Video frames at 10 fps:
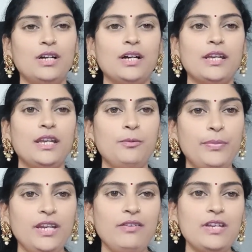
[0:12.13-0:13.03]
In
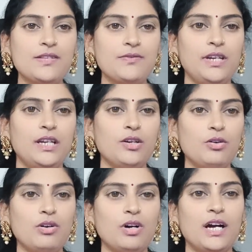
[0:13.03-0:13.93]
previous
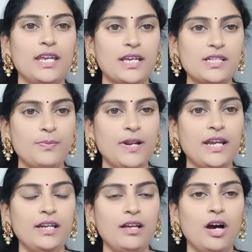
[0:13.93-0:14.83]
video, I
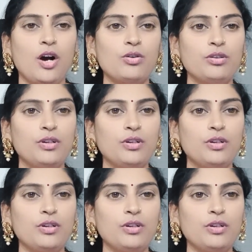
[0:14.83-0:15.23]
explained how to